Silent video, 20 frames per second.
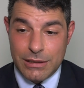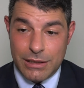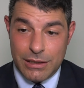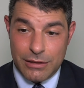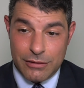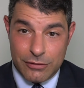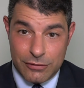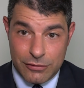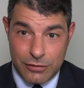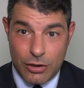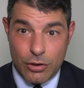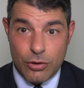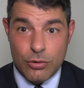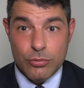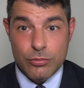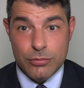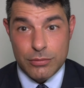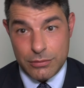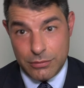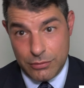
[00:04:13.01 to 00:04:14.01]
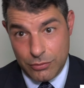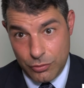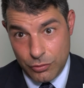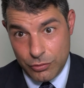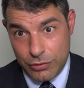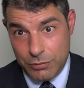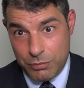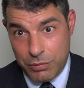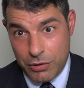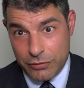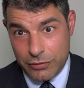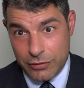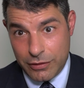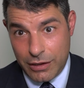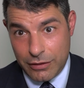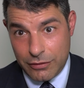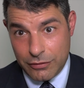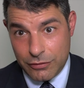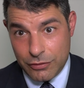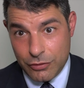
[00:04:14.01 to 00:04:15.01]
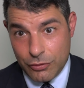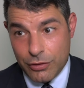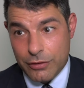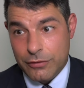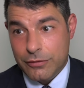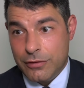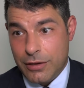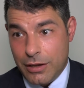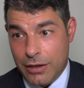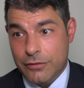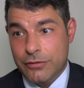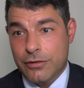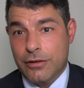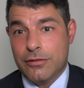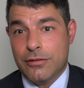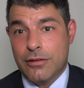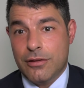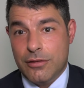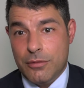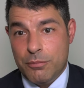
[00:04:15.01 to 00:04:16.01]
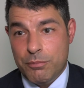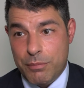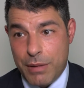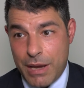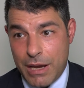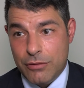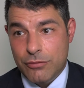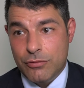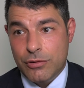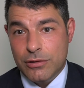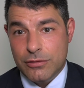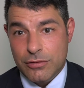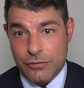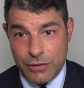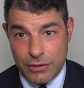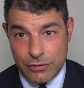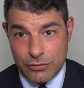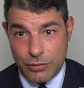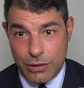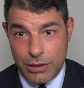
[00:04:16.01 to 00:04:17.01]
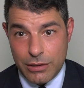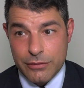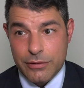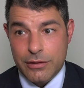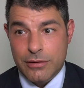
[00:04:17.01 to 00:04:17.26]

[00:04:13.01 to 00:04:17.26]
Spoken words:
And so uti possidetis juris tells us that the boundaries of Israel,